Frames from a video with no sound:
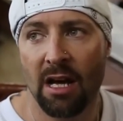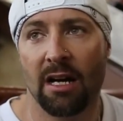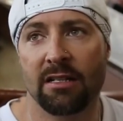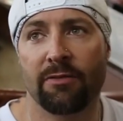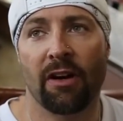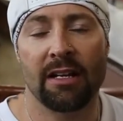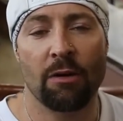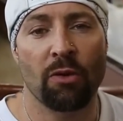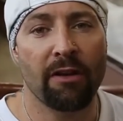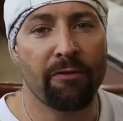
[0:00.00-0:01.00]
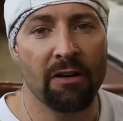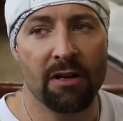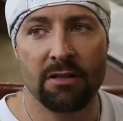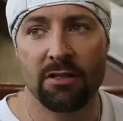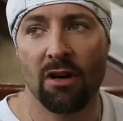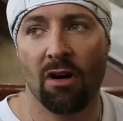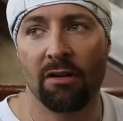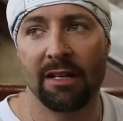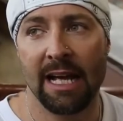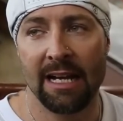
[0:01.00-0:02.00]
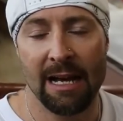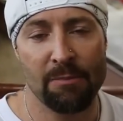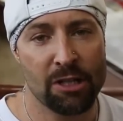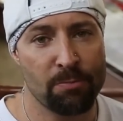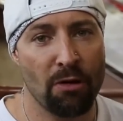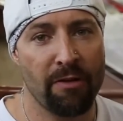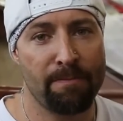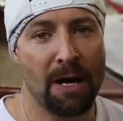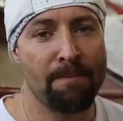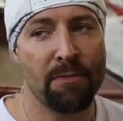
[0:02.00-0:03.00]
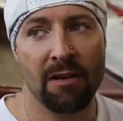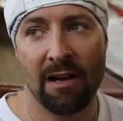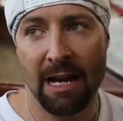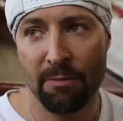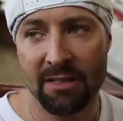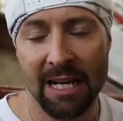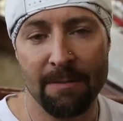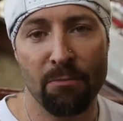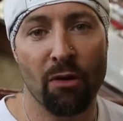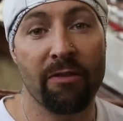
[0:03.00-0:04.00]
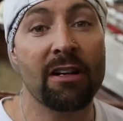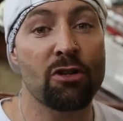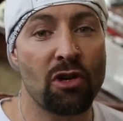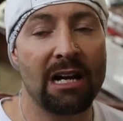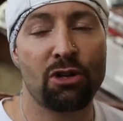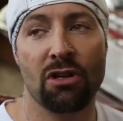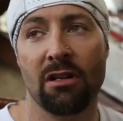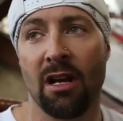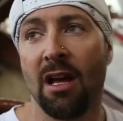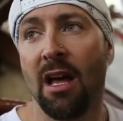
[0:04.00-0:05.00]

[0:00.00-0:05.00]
I just find that when you focus on getting that much more of a pump, you're able to get more of a contraction.